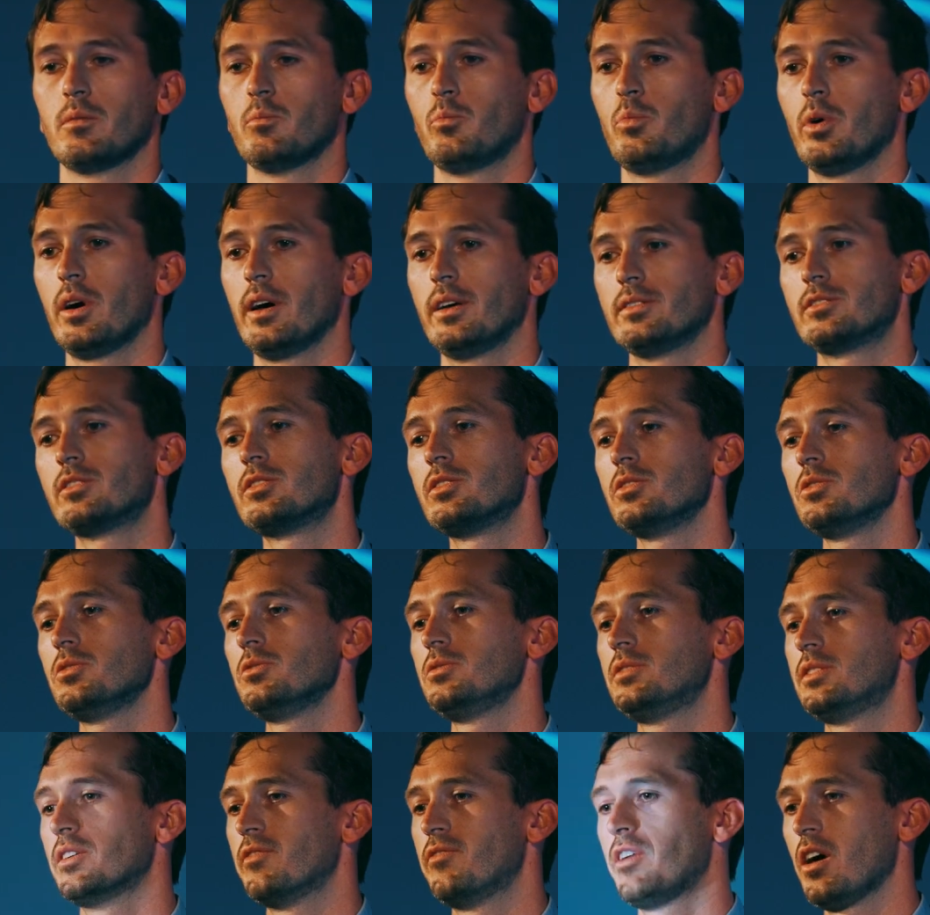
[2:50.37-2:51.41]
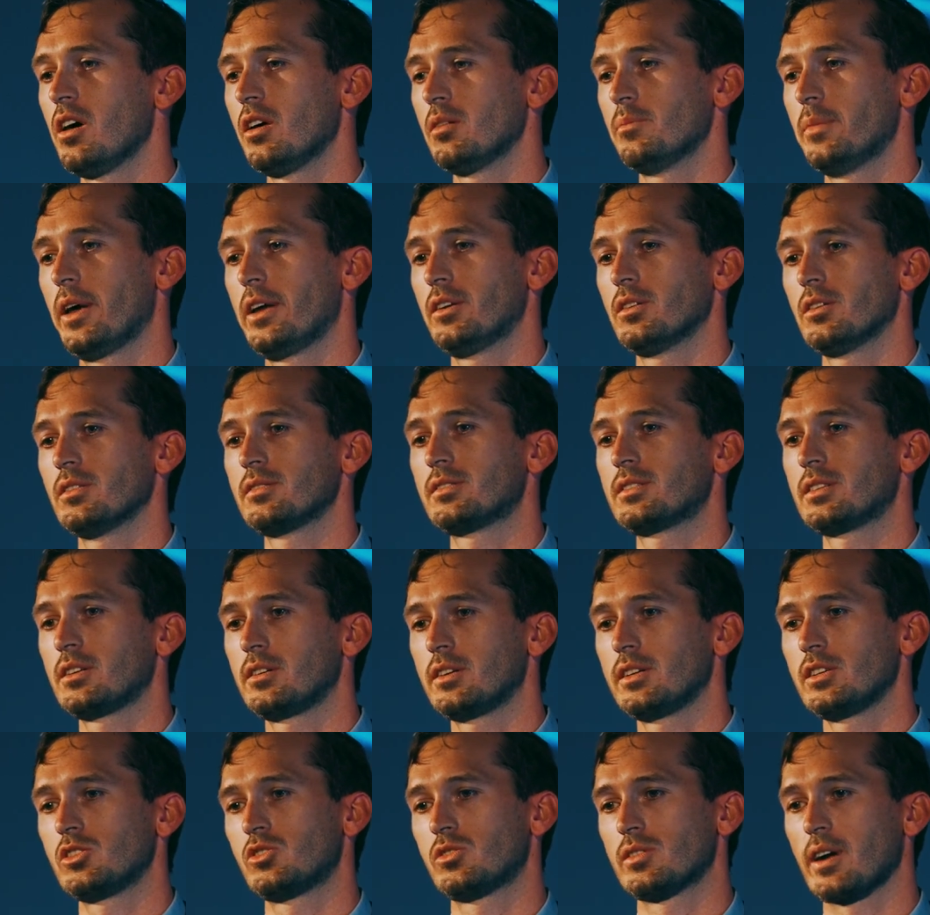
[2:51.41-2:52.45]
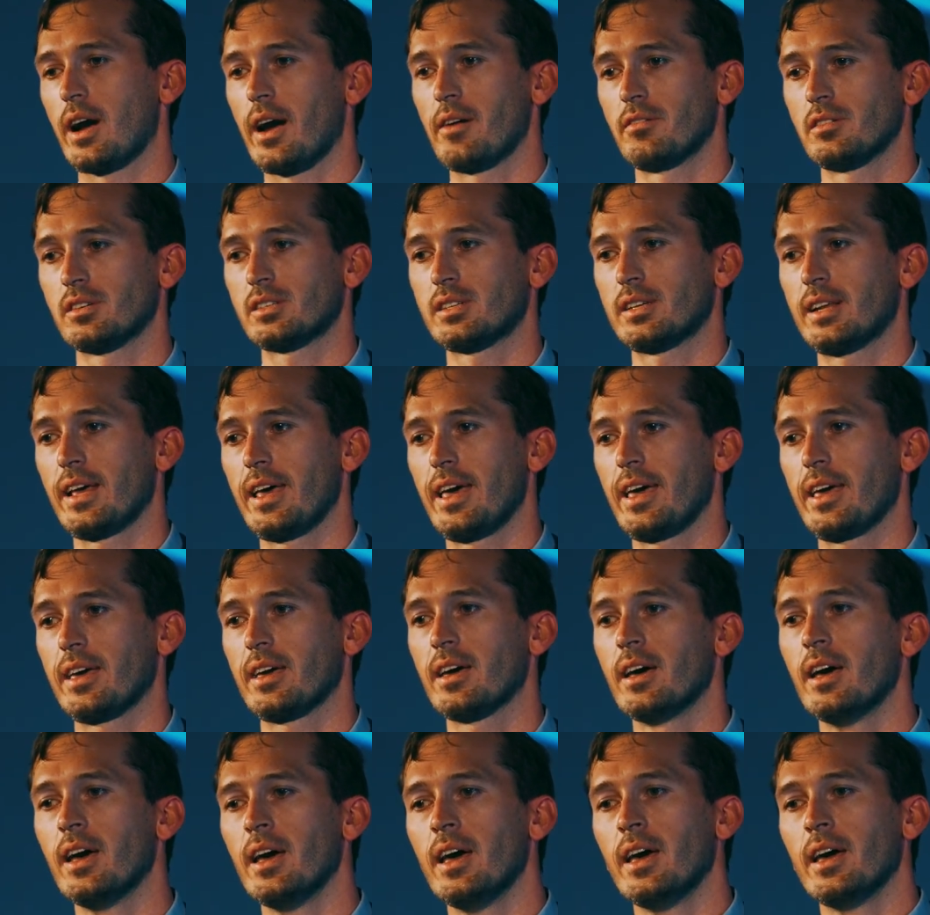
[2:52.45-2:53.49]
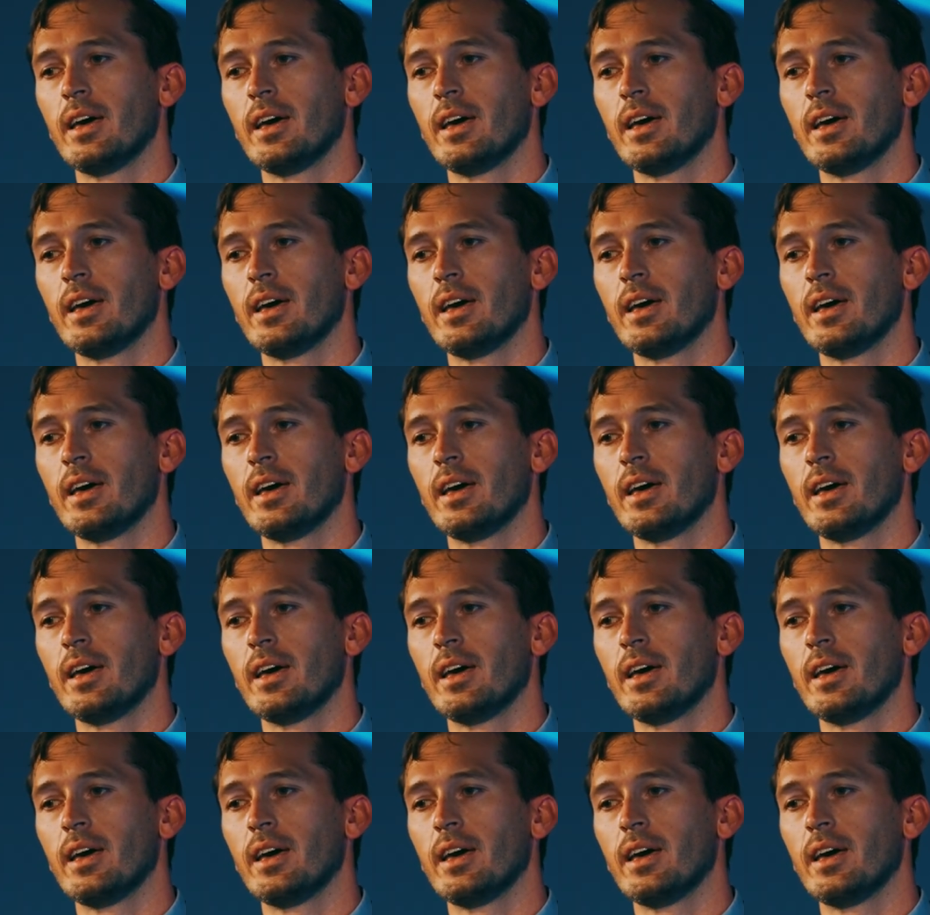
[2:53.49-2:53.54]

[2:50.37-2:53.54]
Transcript: but two developmental series drivers today